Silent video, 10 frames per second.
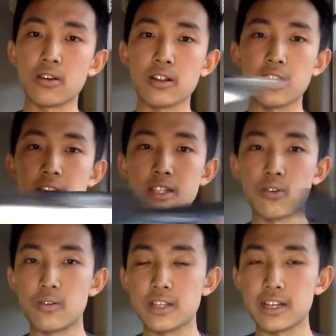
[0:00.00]
glides
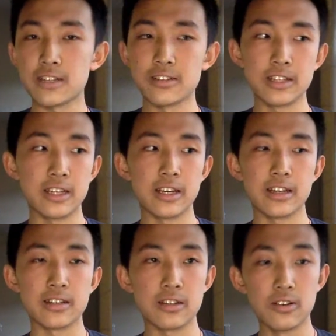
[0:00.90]
horizontally and
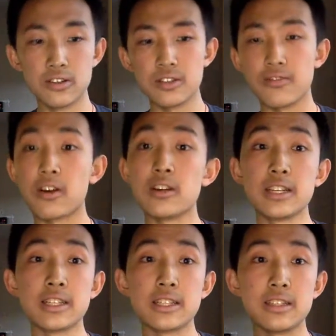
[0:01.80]
goes a far
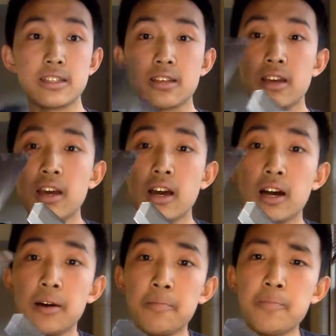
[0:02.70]
distance.
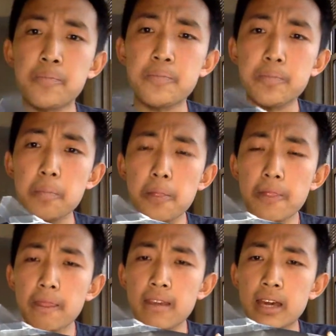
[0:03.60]

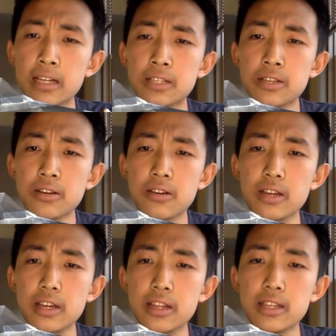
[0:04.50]
And so
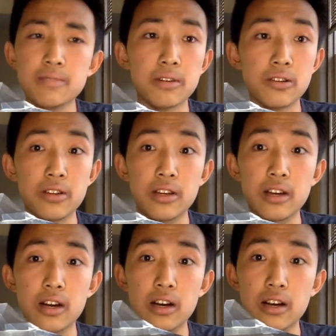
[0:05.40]
in this mode,
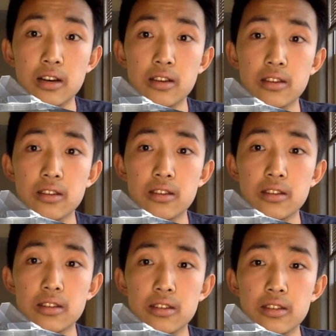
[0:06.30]
the
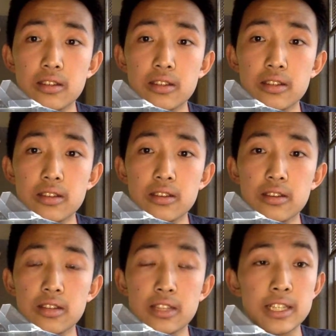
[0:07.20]

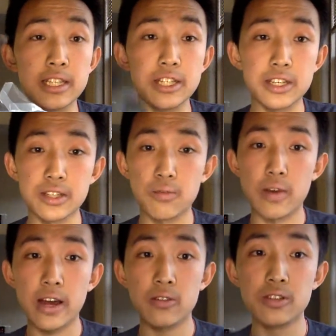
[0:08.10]
CG is
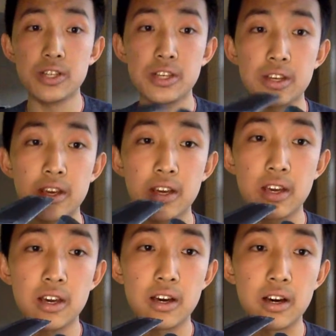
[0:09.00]
around
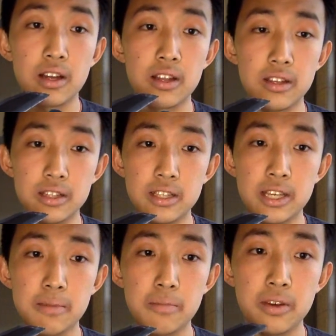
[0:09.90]
the
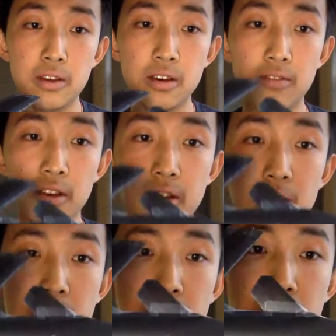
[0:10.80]
tip of the
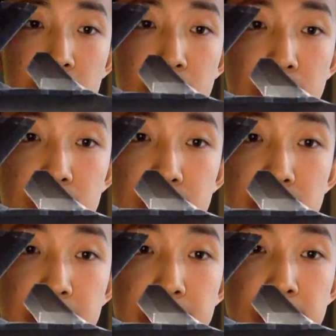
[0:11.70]
canard, which is
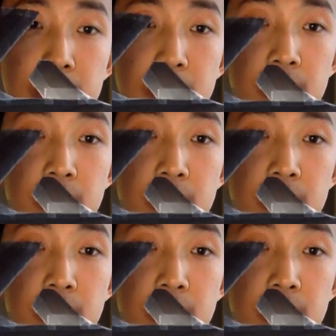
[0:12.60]
right here,